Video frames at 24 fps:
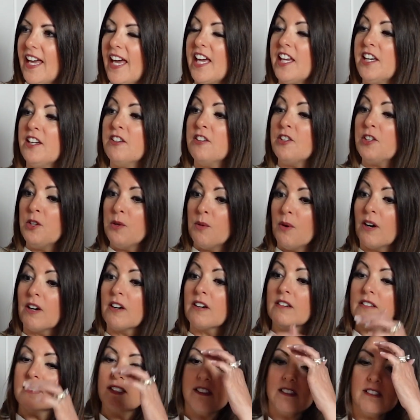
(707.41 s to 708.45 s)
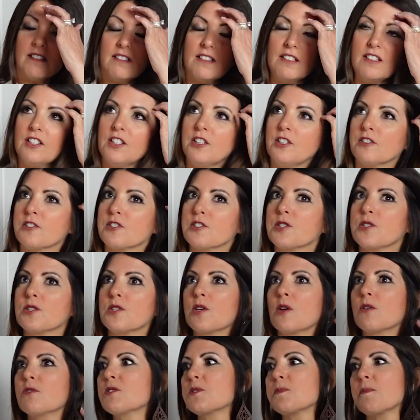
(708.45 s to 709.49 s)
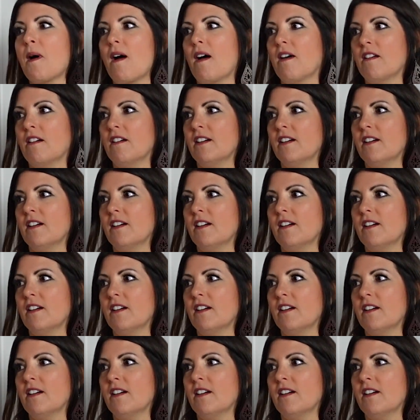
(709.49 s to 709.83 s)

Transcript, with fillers: And you are you're so spot